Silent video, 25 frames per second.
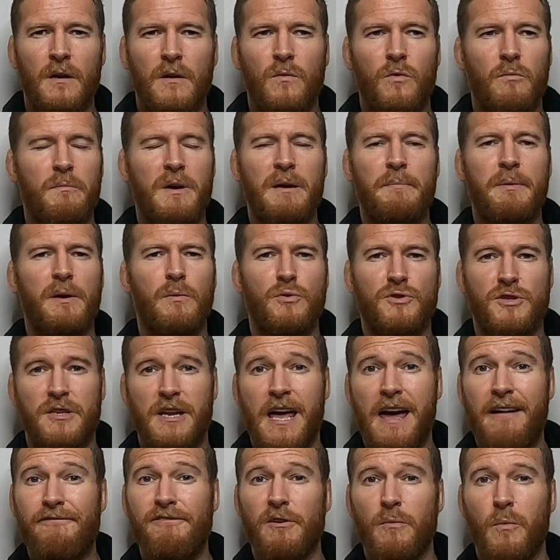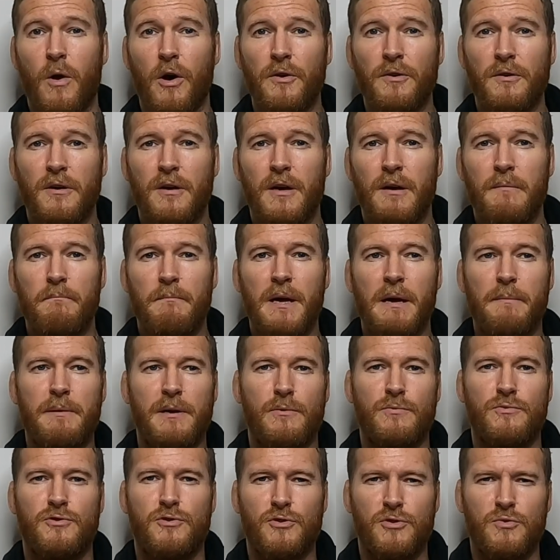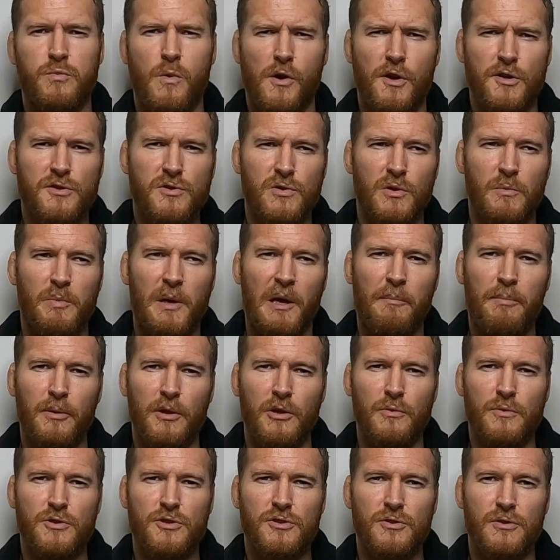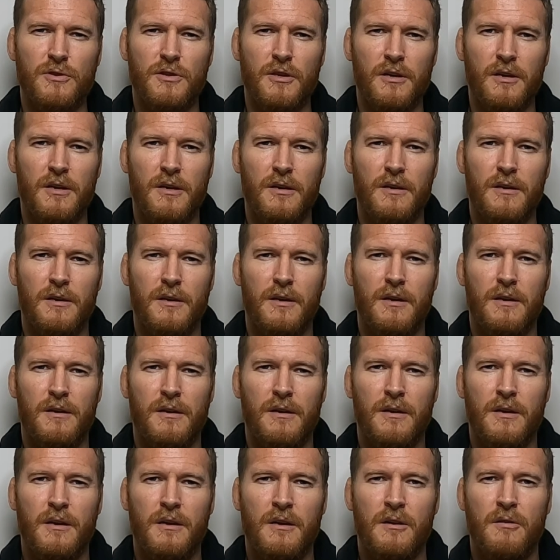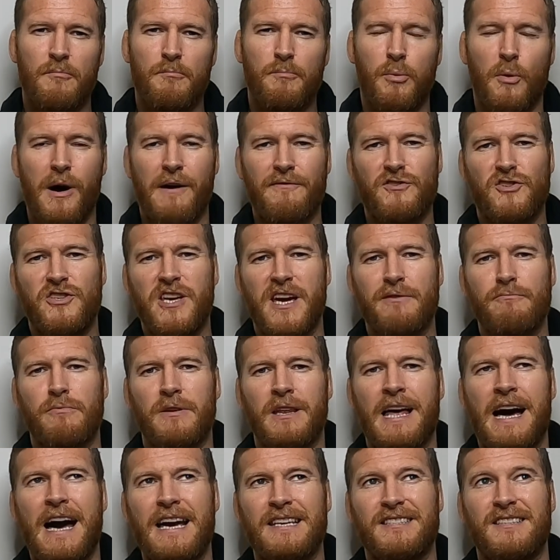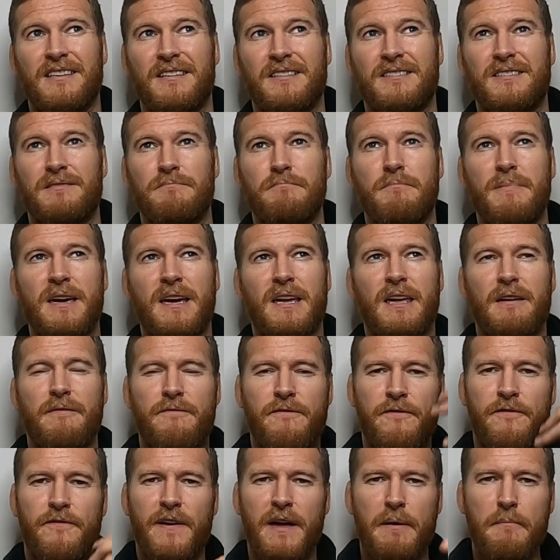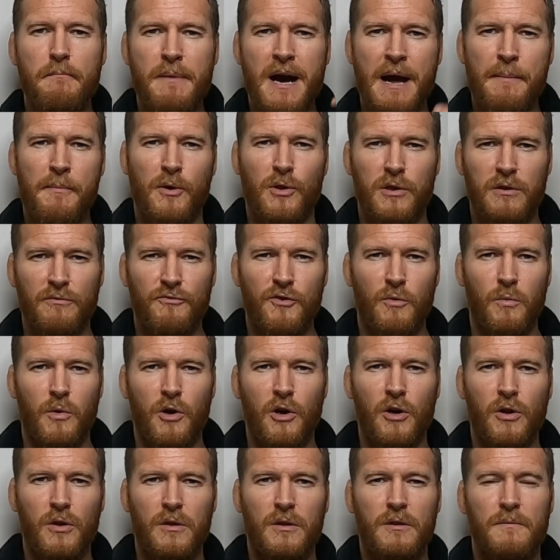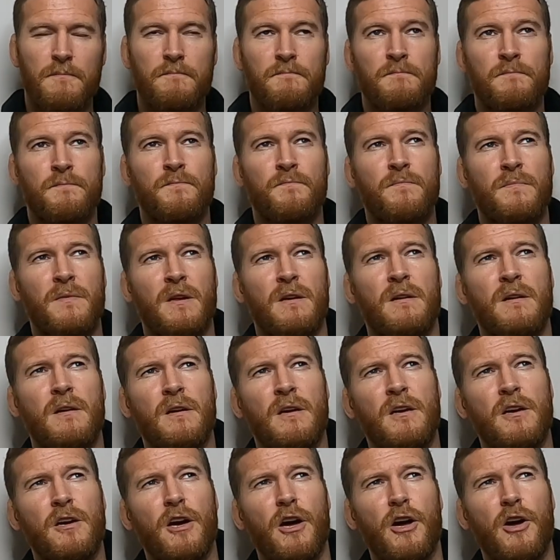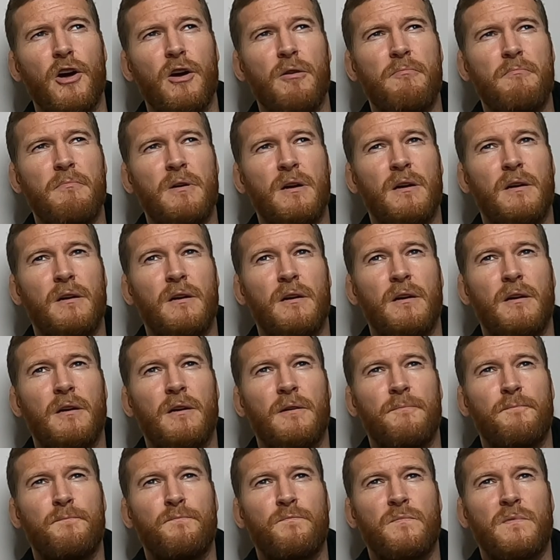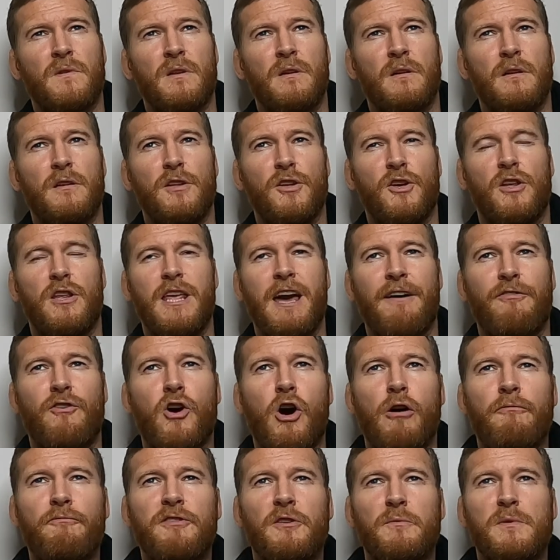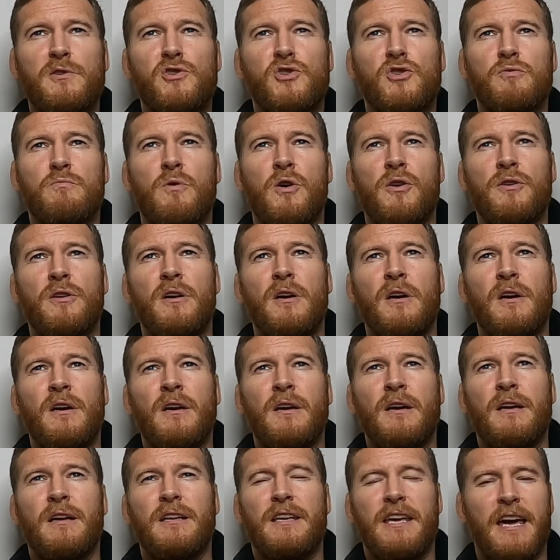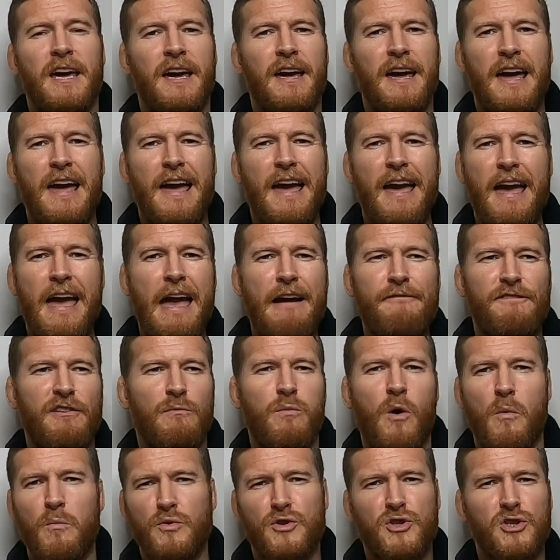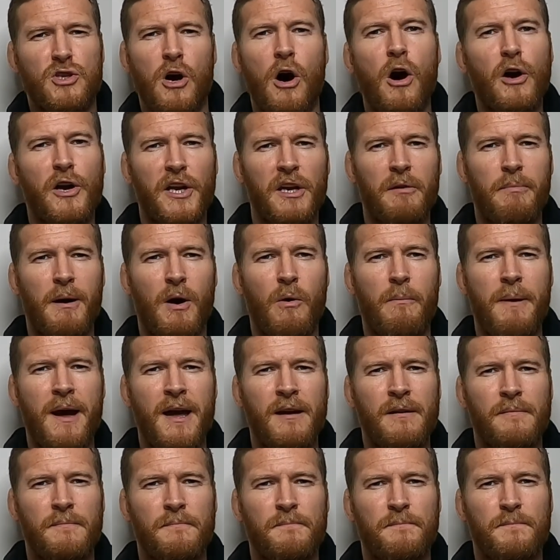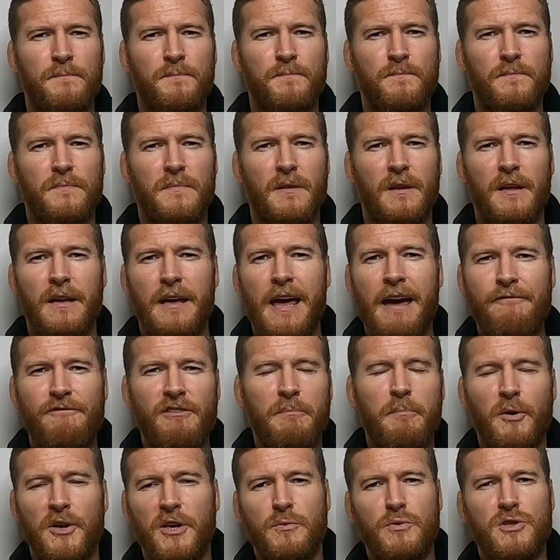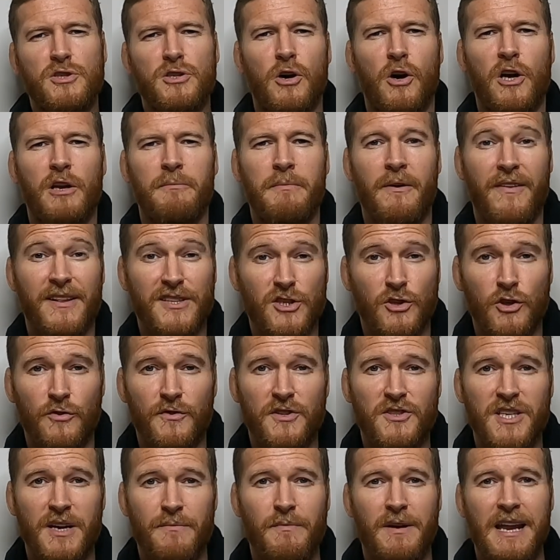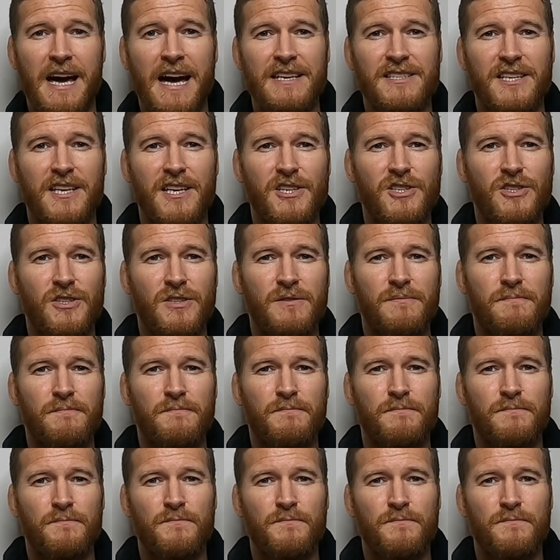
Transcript: Or maybe it wasn't everyone. Maybe it was just one or two people who stood there. But I've generalized it to make it fit my model of the world. You have conflict with someone. Yeah, everyone was talking about me. Everybody was talking about that. That's another generalization.